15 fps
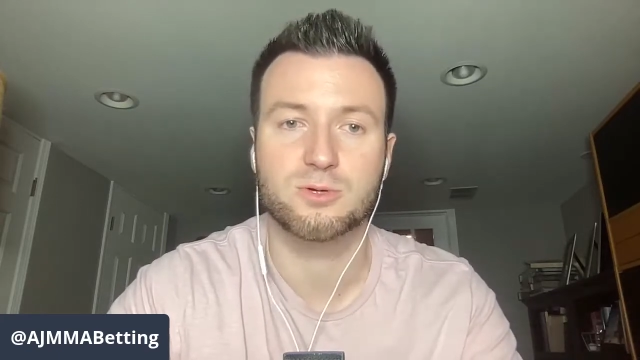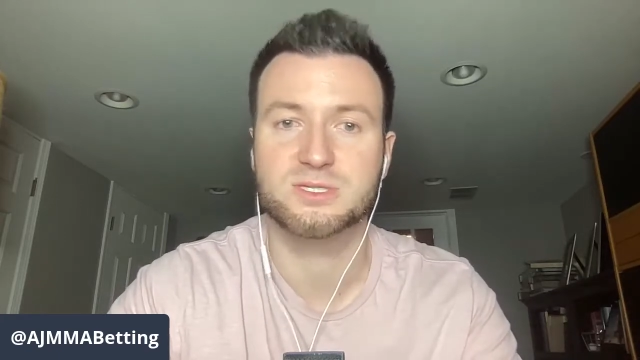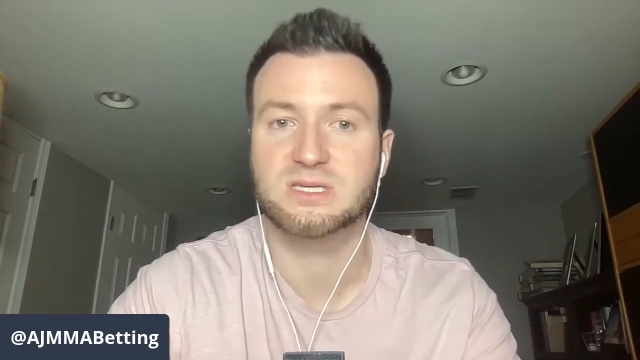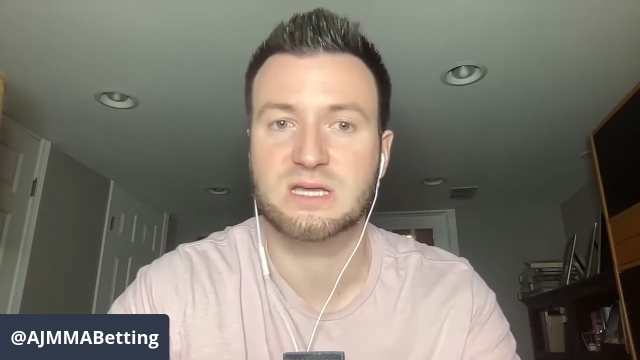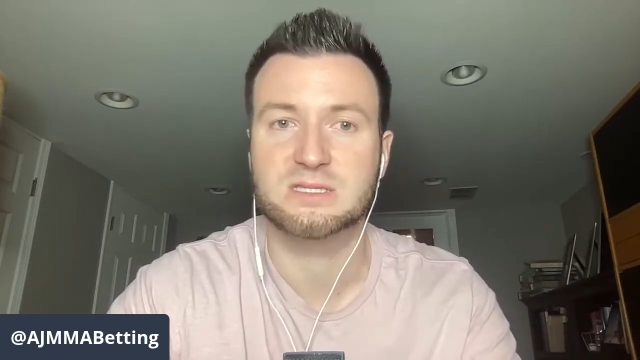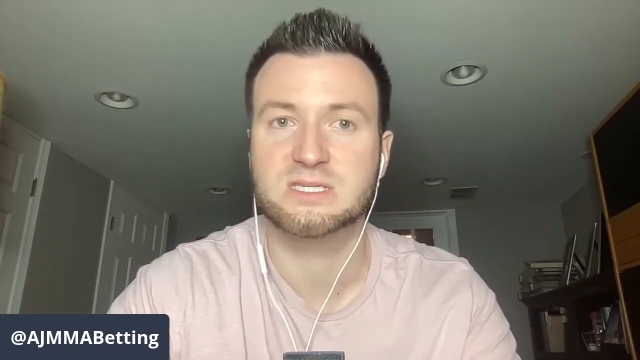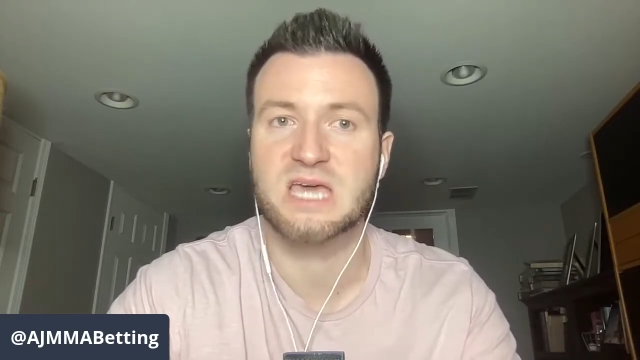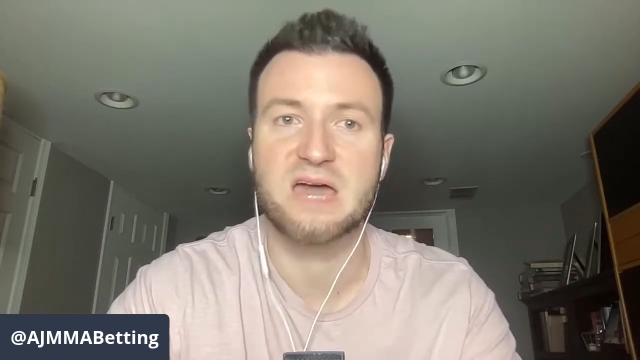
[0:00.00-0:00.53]
was
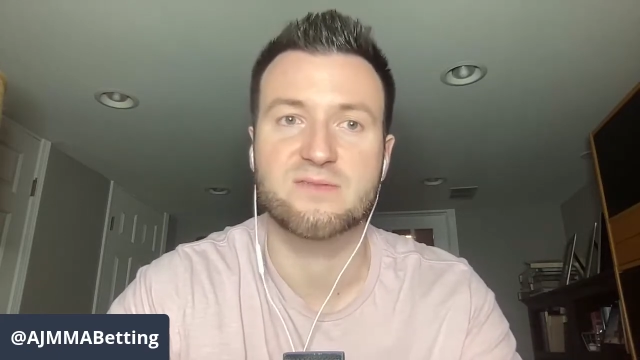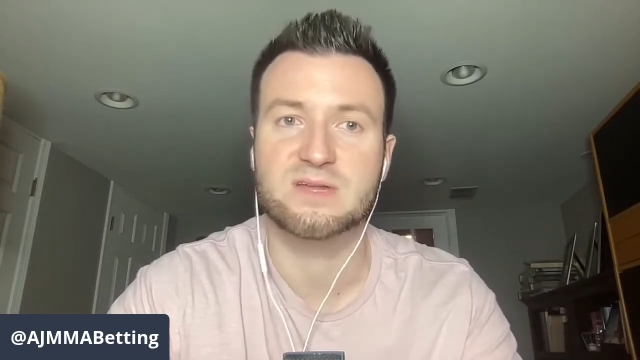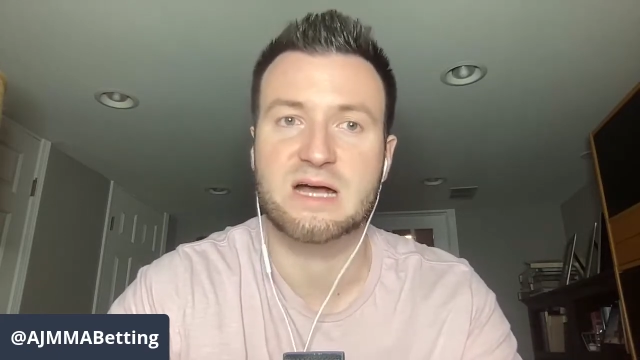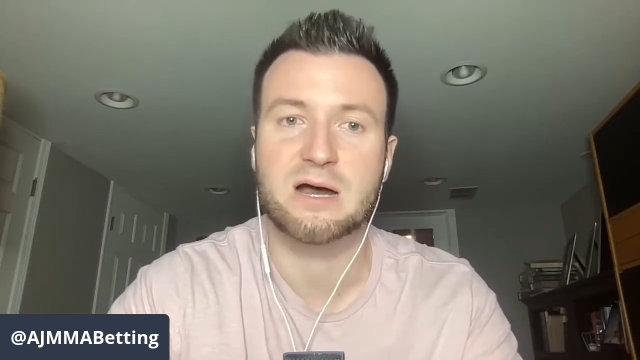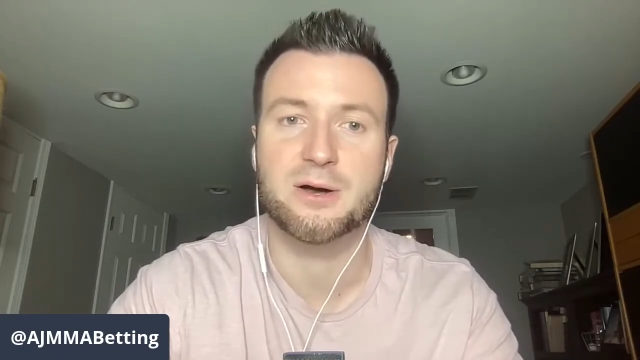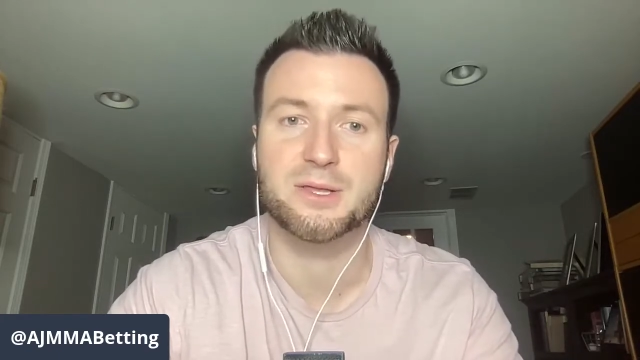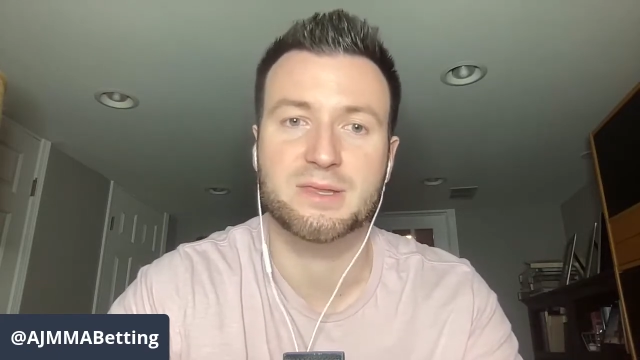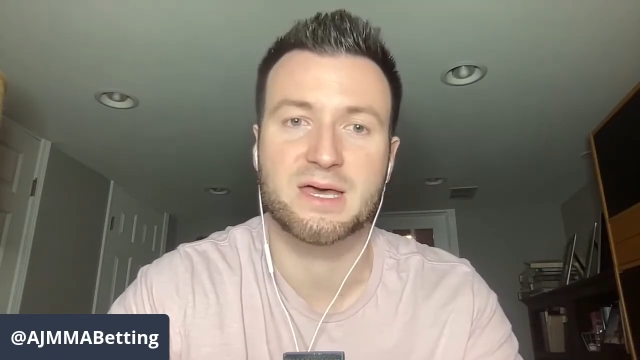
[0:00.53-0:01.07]
against Kevin
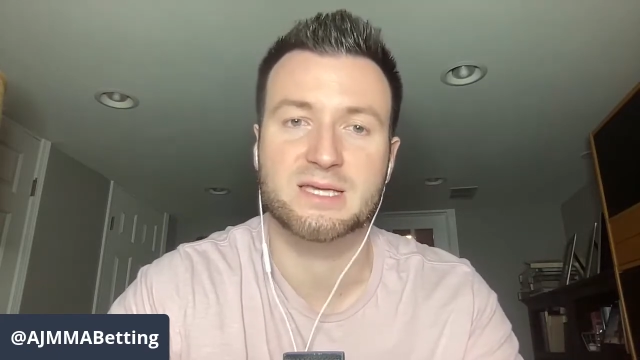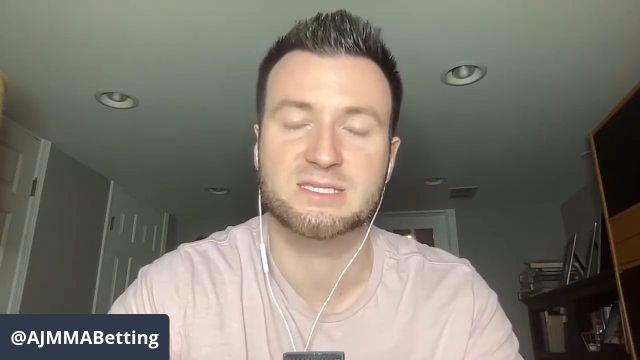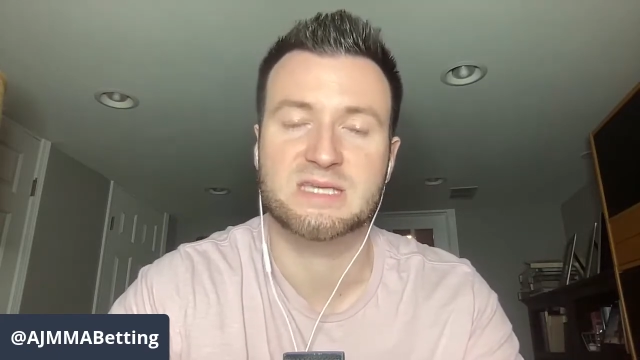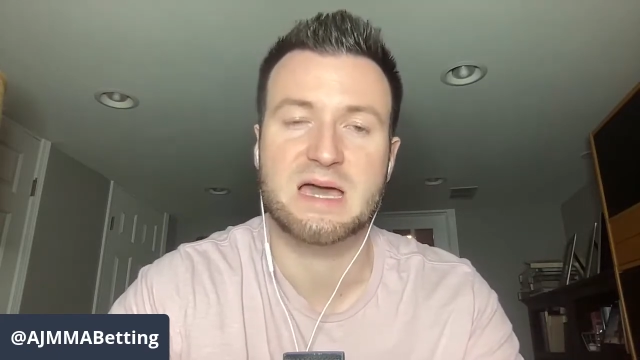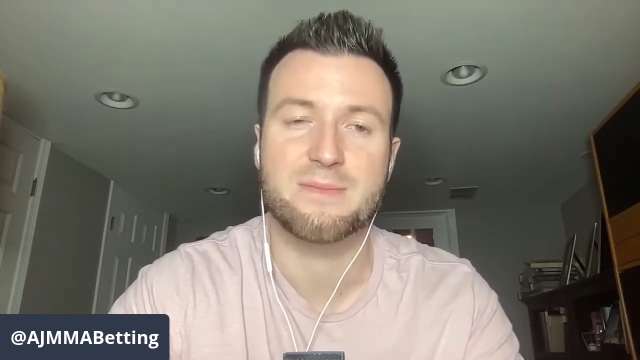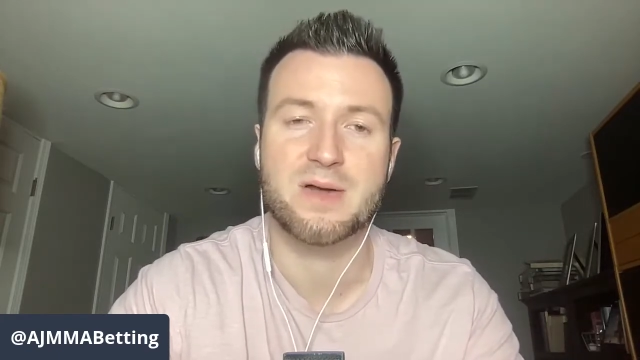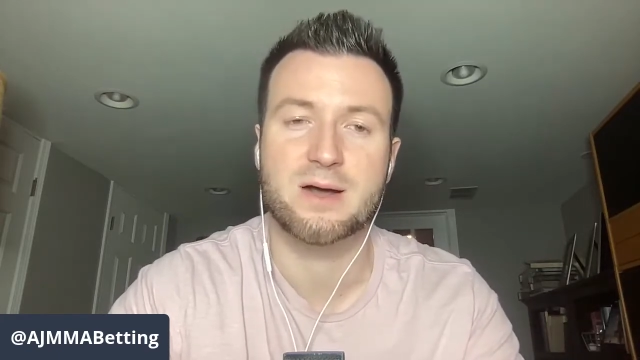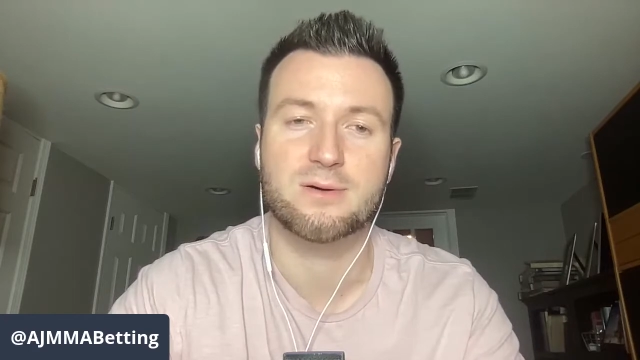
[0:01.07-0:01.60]
Holland last
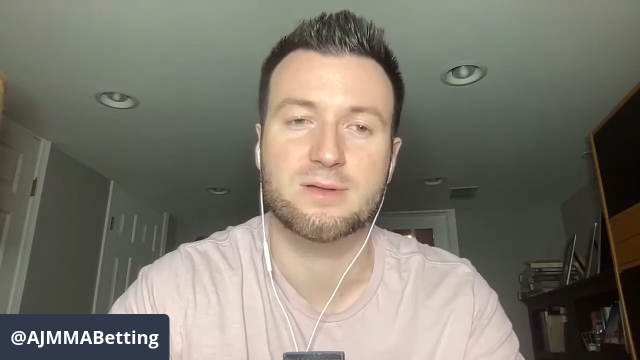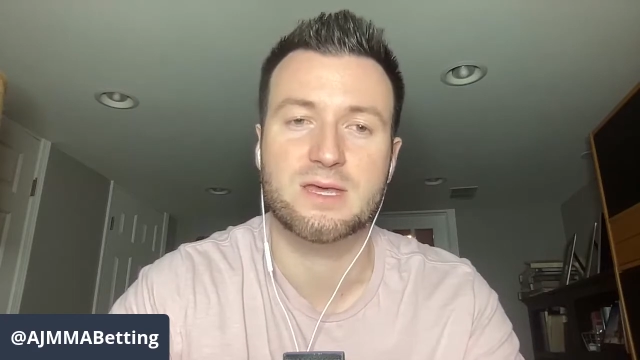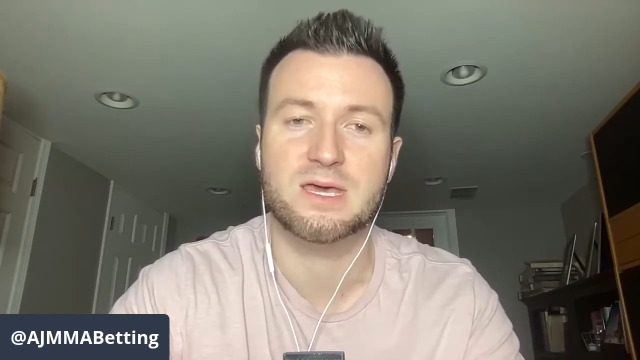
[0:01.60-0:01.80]
time out.